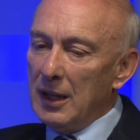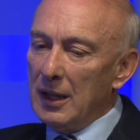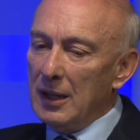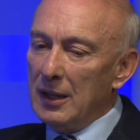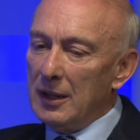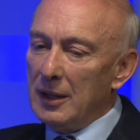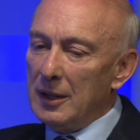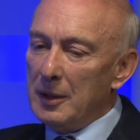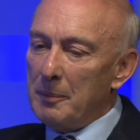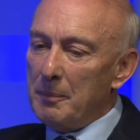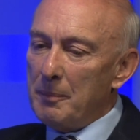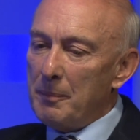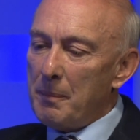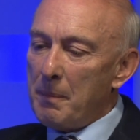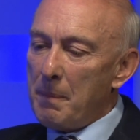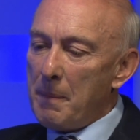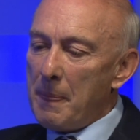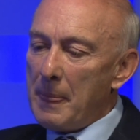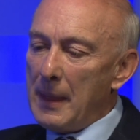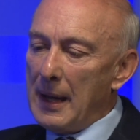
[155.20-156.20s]

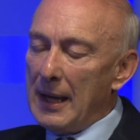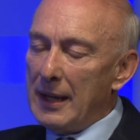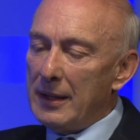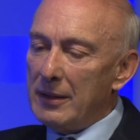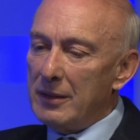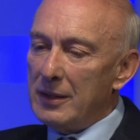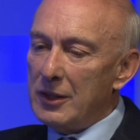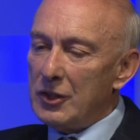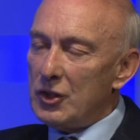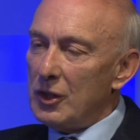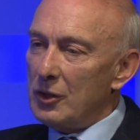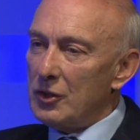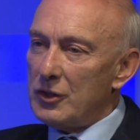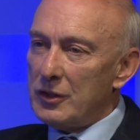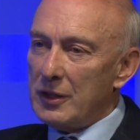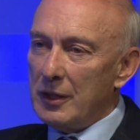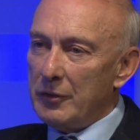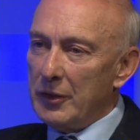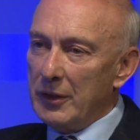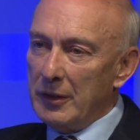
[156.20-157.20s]
And this shows
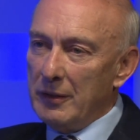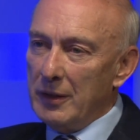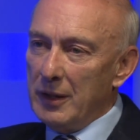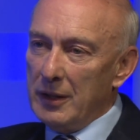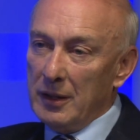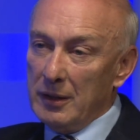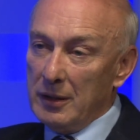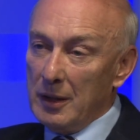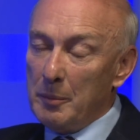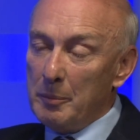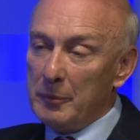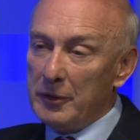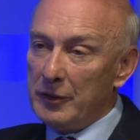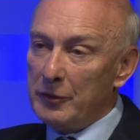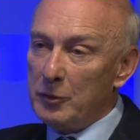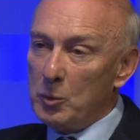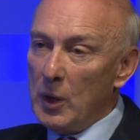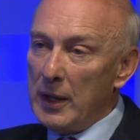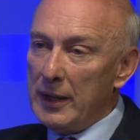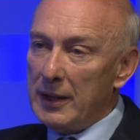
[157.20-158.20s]
itself in a number
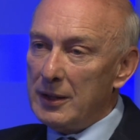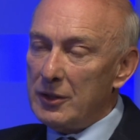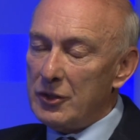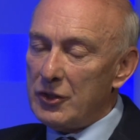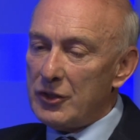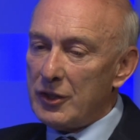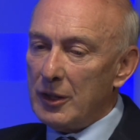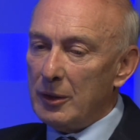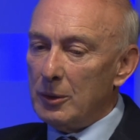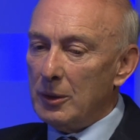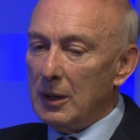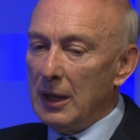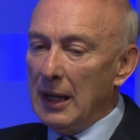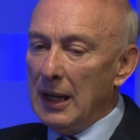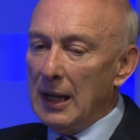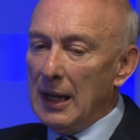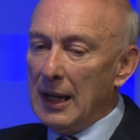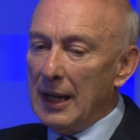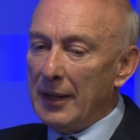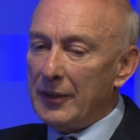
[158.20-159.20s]
of ways. So
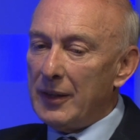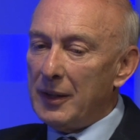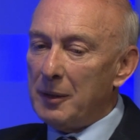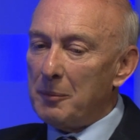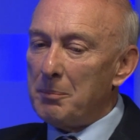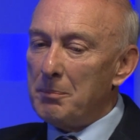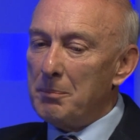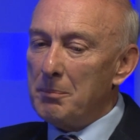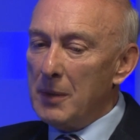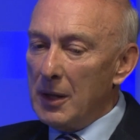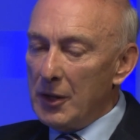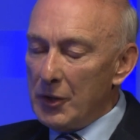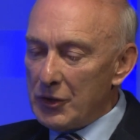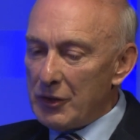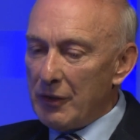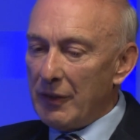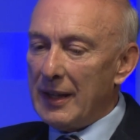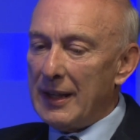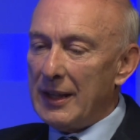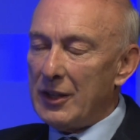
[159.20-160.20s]
I think most
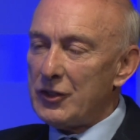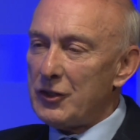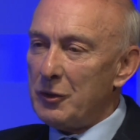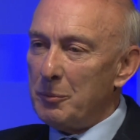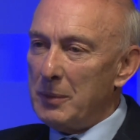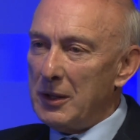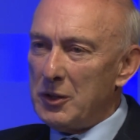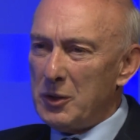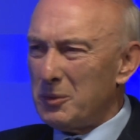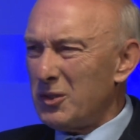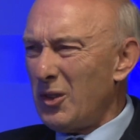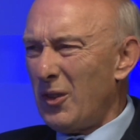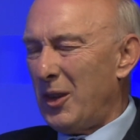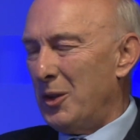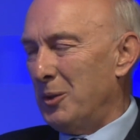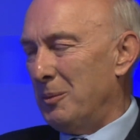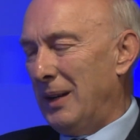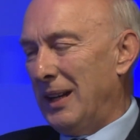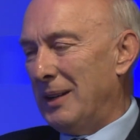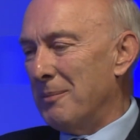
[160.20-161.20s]
of the House of Bishops,
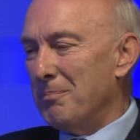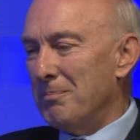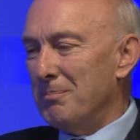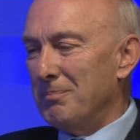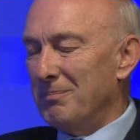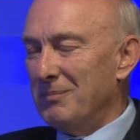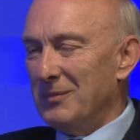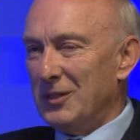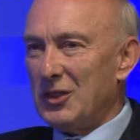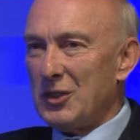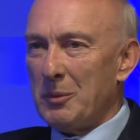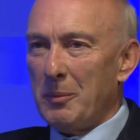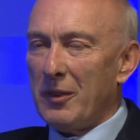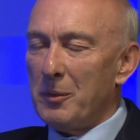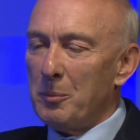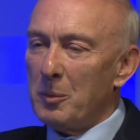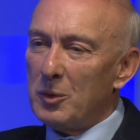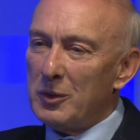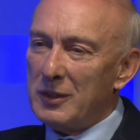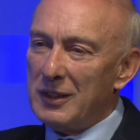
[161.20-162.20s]
although some of
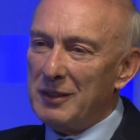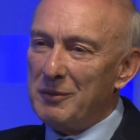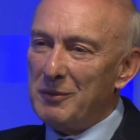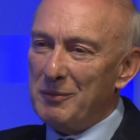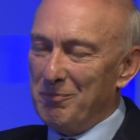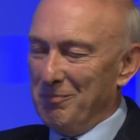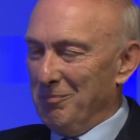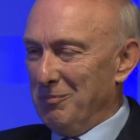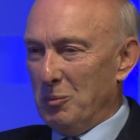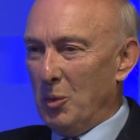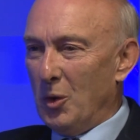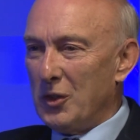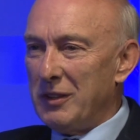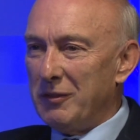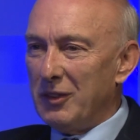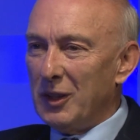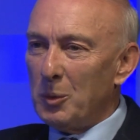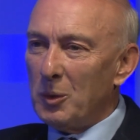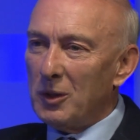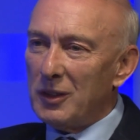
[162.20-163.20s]
them won't
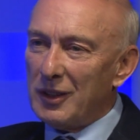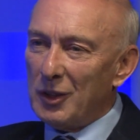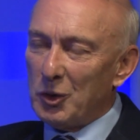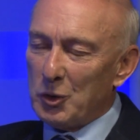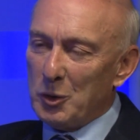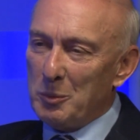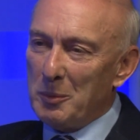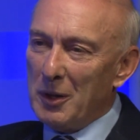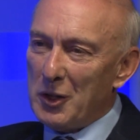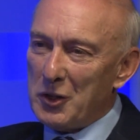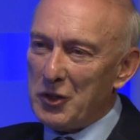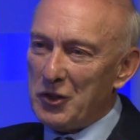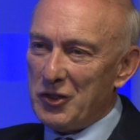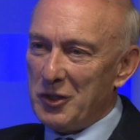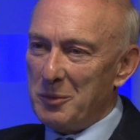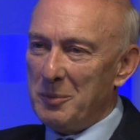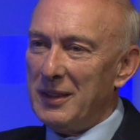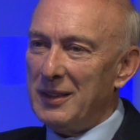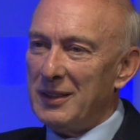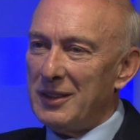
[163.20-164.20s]
even know what cultural
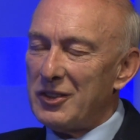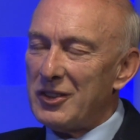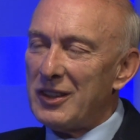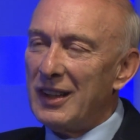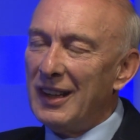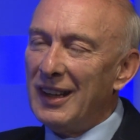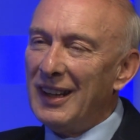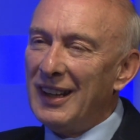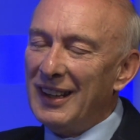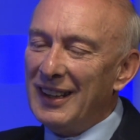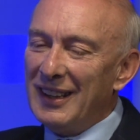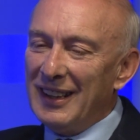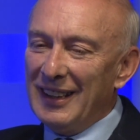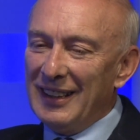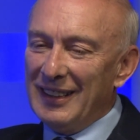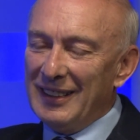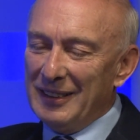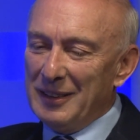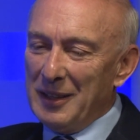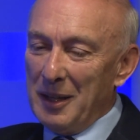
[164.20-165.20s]
Marxism is.
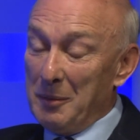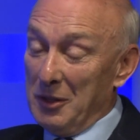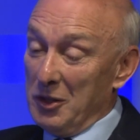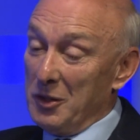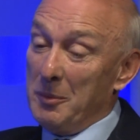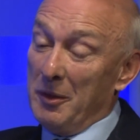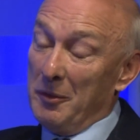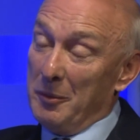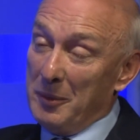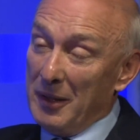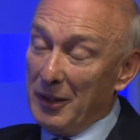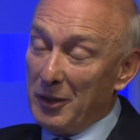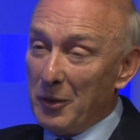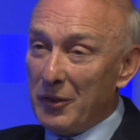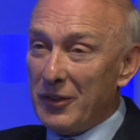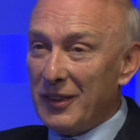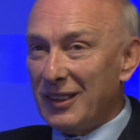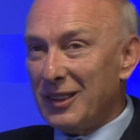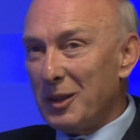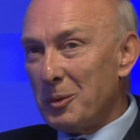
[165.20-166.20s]
I mean, some of them I don't
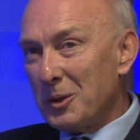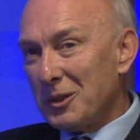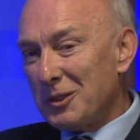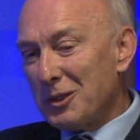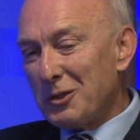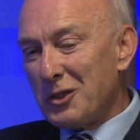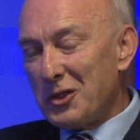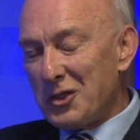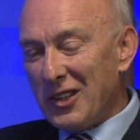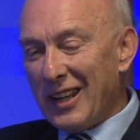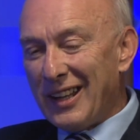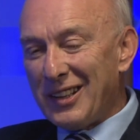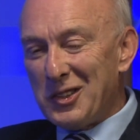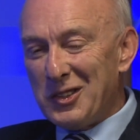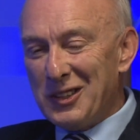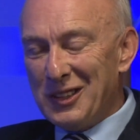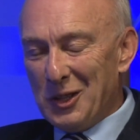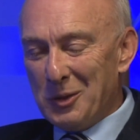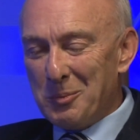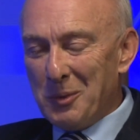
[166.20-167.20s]
think know what
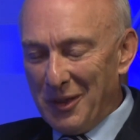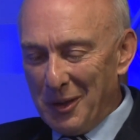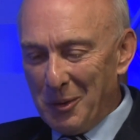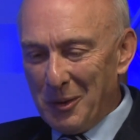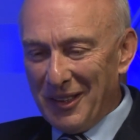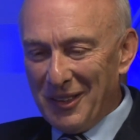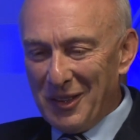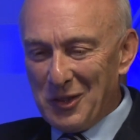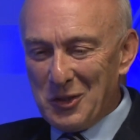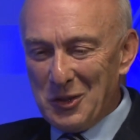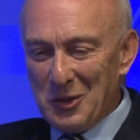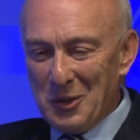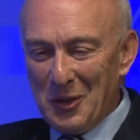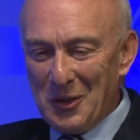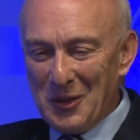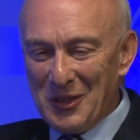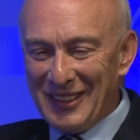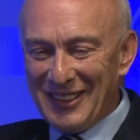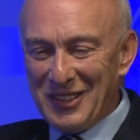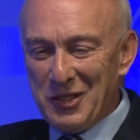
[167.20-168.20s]
Christianity is, but there we are, that's
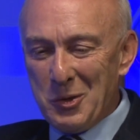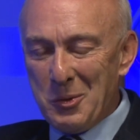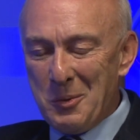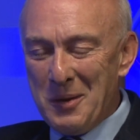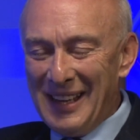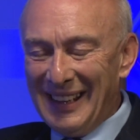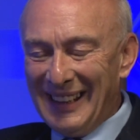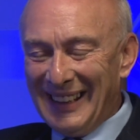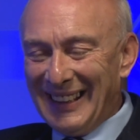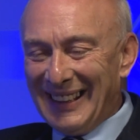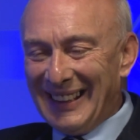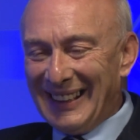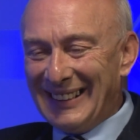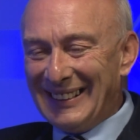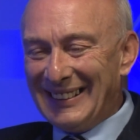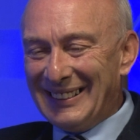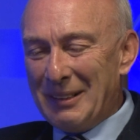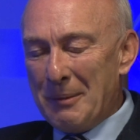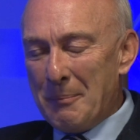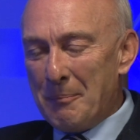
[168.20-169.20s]
another issue.
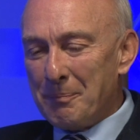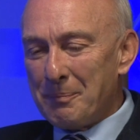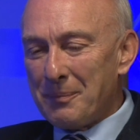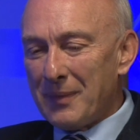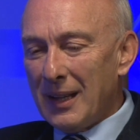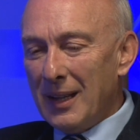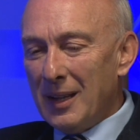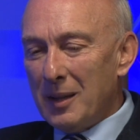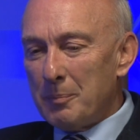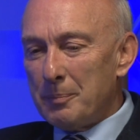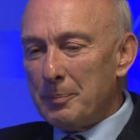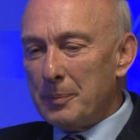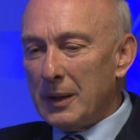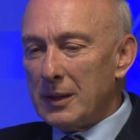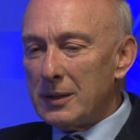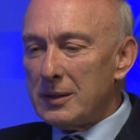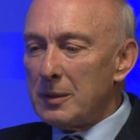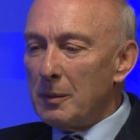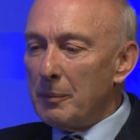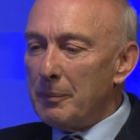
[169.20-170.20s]
But
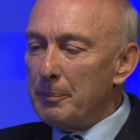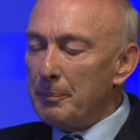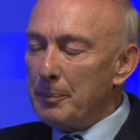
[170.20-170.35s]
the